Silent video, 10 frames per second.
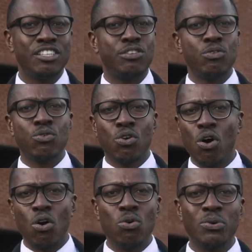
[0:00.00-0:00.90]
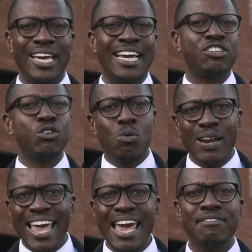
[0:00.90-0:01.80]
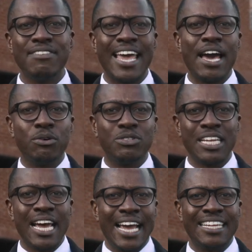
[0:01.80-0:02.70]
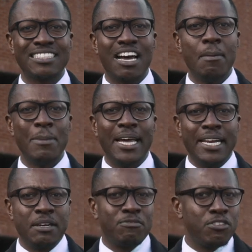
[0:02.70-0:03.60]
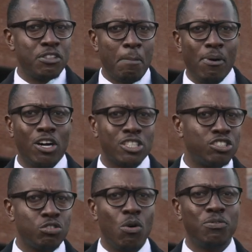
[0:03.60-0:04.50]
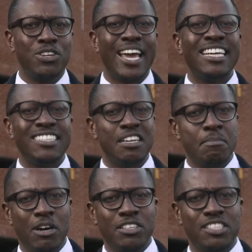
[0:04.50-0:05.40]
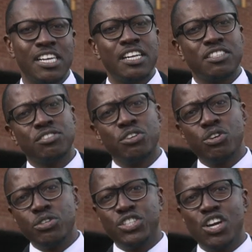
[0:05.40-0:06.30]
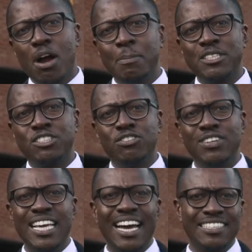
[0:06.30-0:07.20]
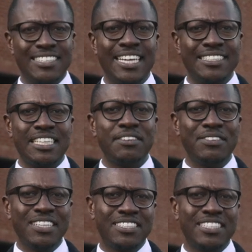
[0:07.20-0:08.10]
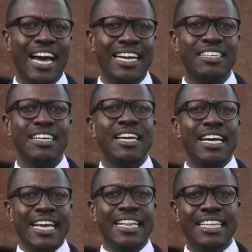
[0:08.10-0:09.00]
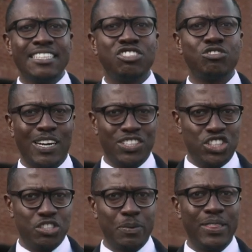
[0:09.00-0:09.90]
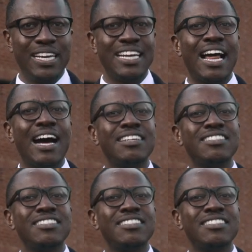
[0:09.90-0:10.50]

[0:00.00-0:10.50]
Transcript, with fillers: to cold, and to whatever else has come at it for the past 12 to 18 months. So your job is to really assess if the site and the structures within it are